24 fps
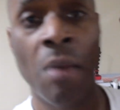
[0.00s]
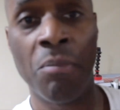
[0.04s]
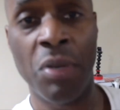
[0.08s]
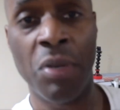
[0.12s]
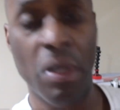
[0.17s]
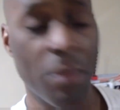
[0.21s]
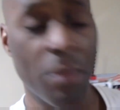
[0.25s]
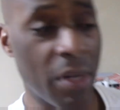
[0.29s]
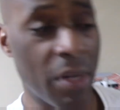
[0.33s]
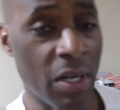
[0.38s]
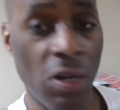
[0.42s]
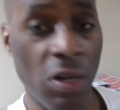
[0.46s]

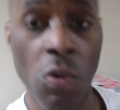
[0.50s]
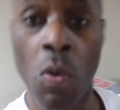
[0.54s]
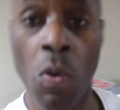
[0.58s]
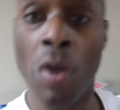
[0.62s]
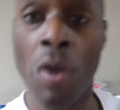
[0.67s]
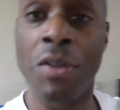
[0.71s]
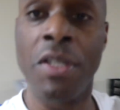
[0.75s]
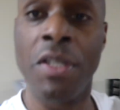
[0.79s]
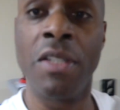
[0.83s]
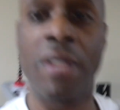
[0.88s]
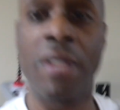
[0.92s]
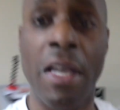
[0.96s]
put him in a
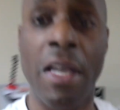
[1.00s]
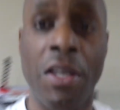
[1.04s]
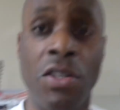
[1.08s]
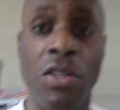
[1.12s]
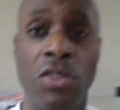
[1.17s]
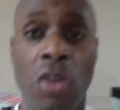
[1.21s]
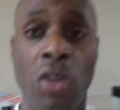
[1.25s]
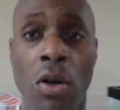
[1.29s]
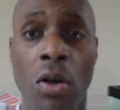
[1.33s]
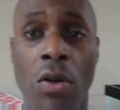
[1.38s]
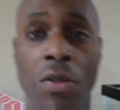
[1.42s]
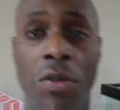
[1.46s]
quarantine tank you
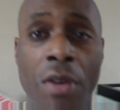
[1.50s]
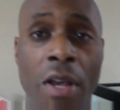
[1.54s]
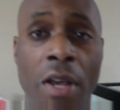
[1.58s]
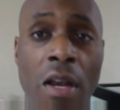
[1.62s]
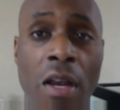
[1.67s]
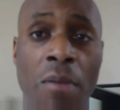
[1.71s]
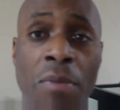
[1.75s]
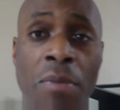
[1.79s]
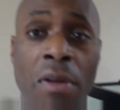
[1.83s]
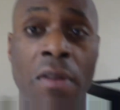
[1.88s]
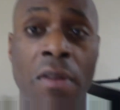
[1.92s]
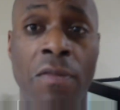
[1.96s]
saw
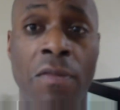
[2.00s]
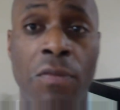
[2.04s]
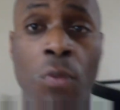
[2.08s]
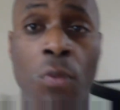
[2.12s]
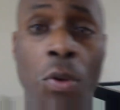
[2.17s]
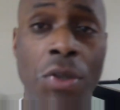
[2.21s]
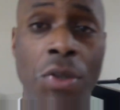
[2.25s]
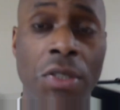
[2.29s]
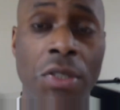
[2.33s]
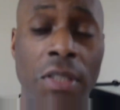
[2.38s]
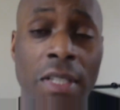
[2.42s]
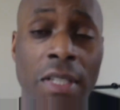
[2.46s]
there, but
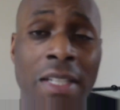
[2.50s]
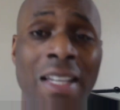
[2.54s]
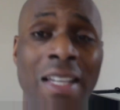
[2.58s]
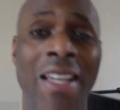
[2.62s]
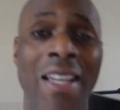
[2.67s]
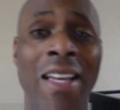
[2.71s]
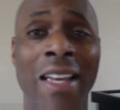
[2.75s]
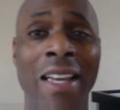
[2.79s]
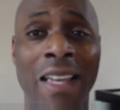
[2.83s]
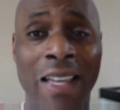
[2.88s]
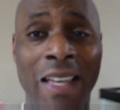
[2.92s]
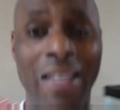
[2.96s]
unfortunately
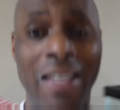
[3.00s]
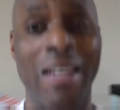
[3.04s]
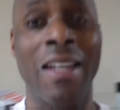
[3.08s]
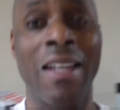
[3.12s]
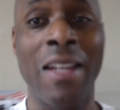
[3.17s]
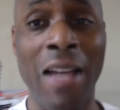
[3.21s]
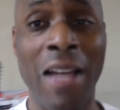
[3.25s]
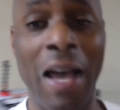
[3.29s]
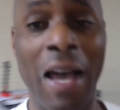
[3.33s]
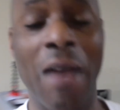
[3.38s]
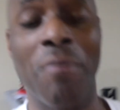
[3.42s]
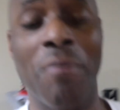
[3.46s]
he did
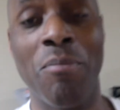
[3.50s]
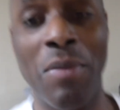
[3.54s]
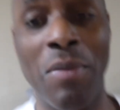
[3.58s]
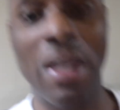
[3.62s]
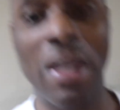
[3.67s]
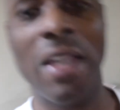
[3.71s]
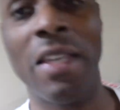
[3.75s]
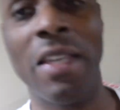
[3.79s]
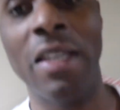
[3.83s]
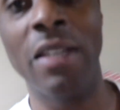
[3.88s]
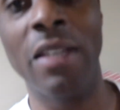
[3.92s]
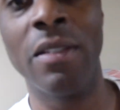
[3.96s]
not
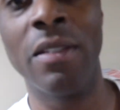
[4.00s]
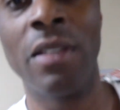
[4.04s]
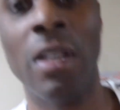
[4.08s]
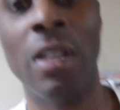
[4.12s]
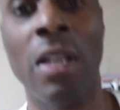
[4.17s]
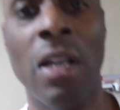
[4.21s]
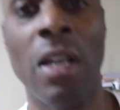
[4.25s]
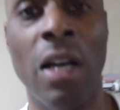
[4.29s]
make it.